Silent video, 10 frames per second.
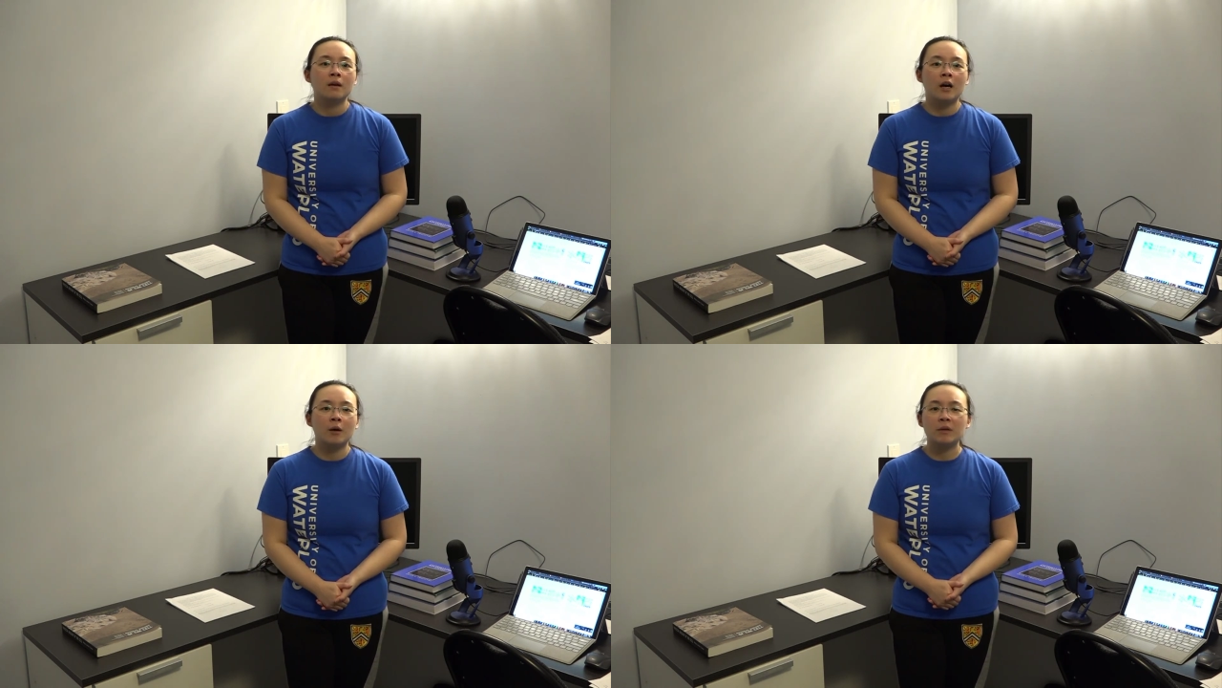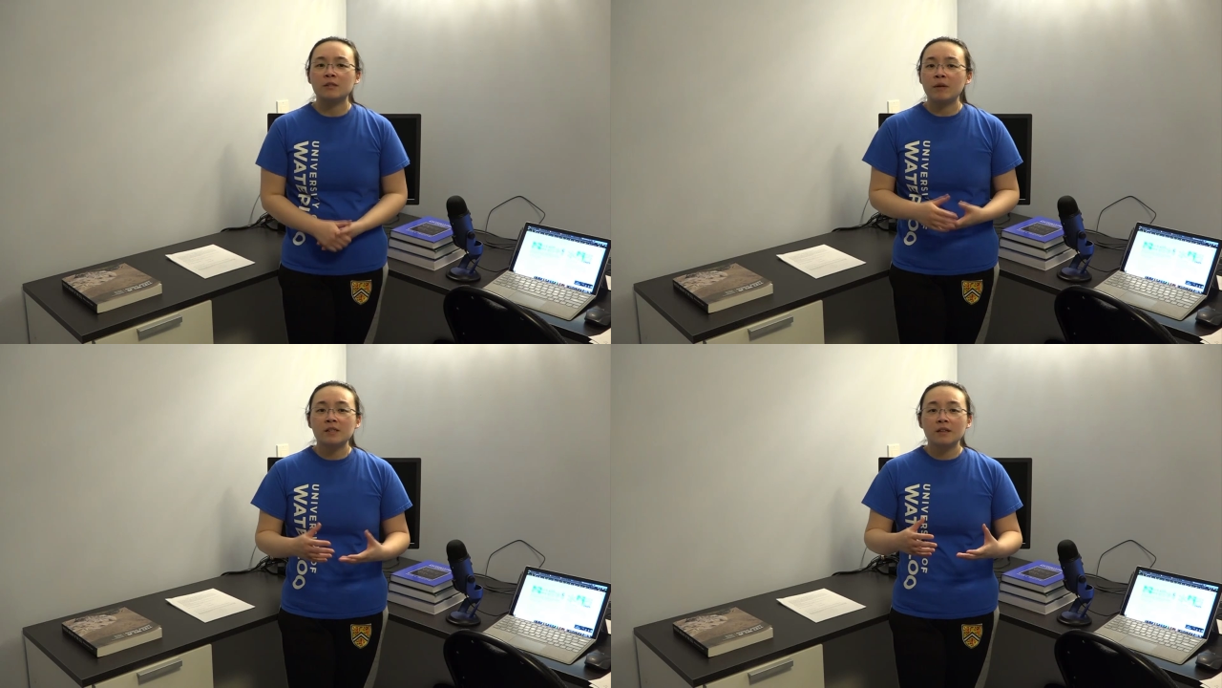
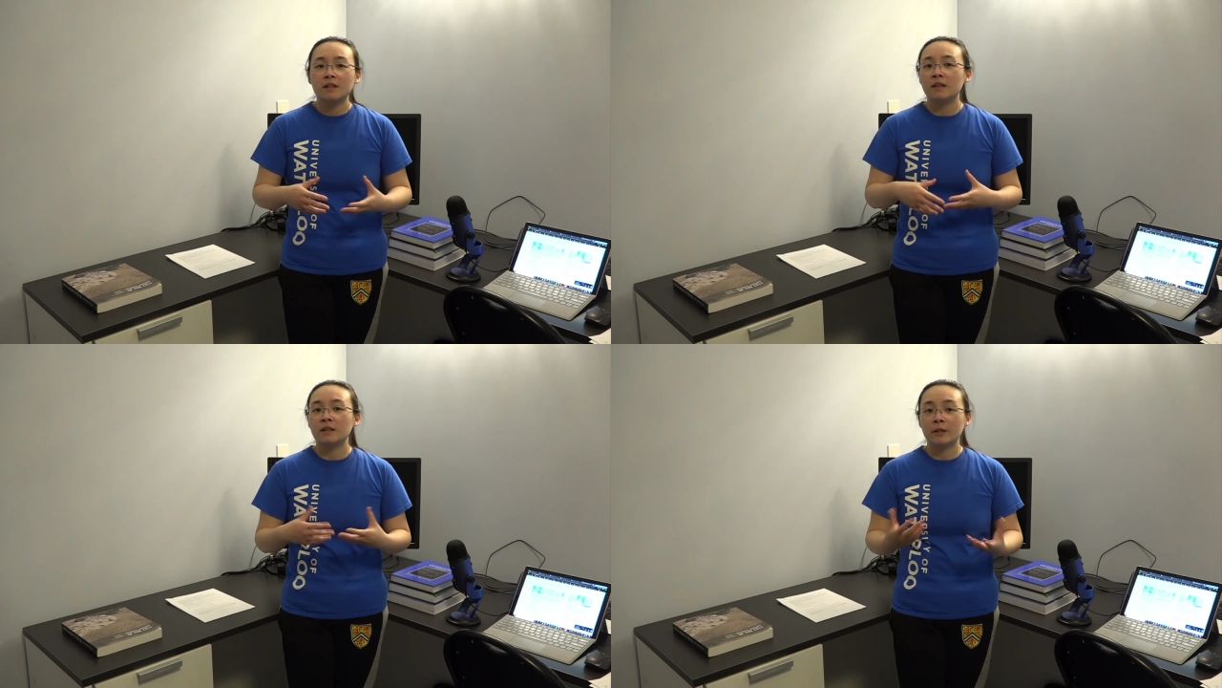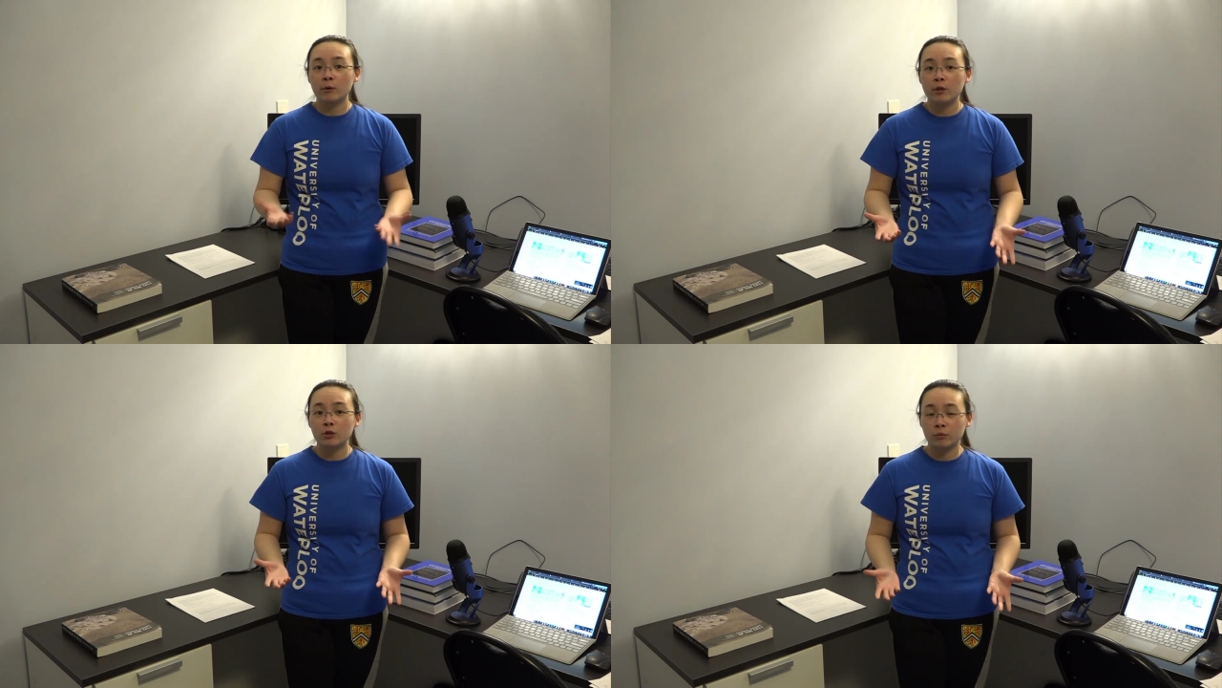It's basically a
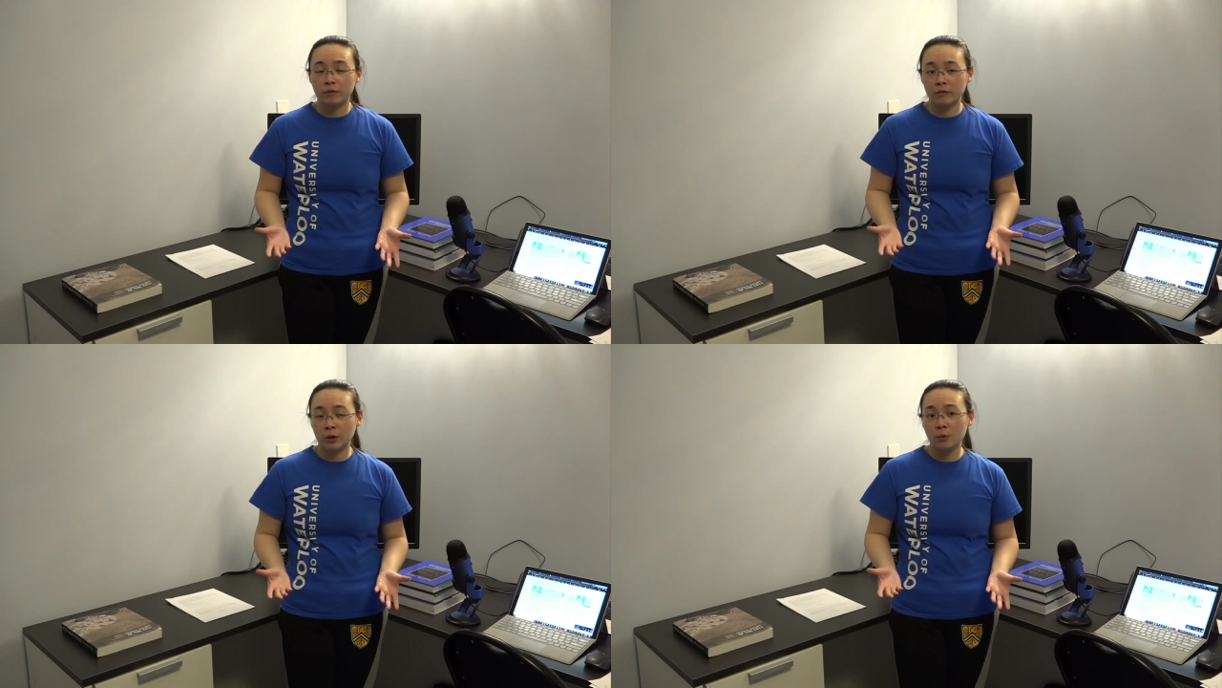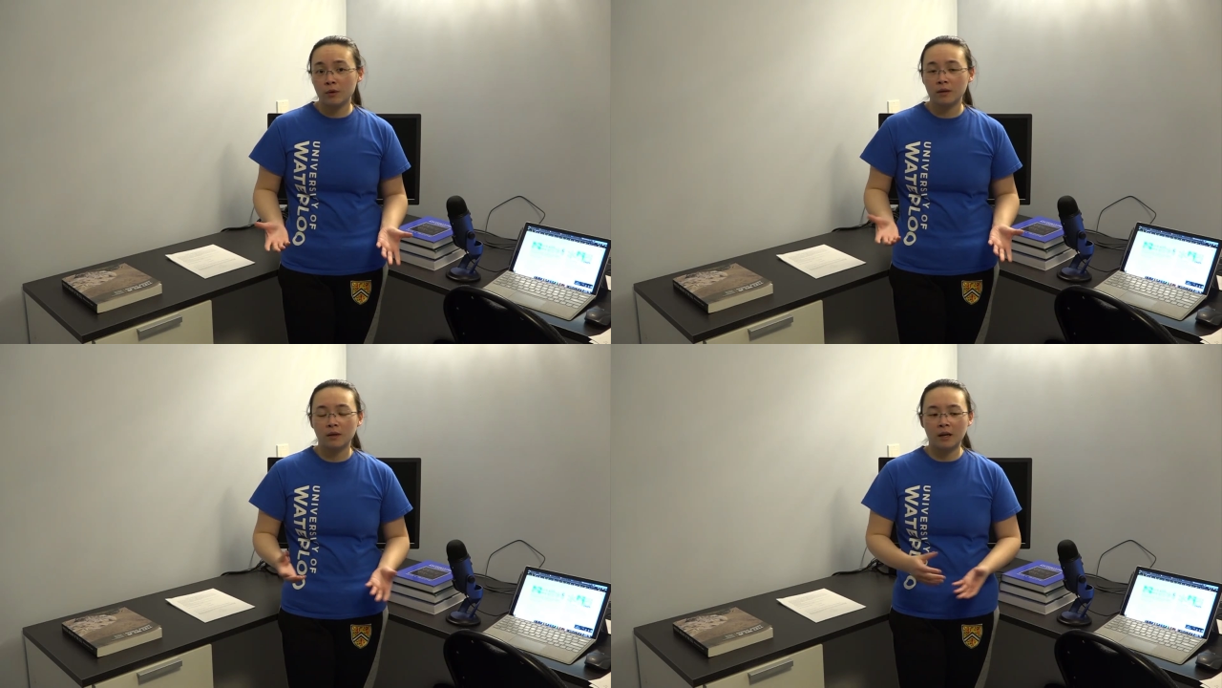literature review.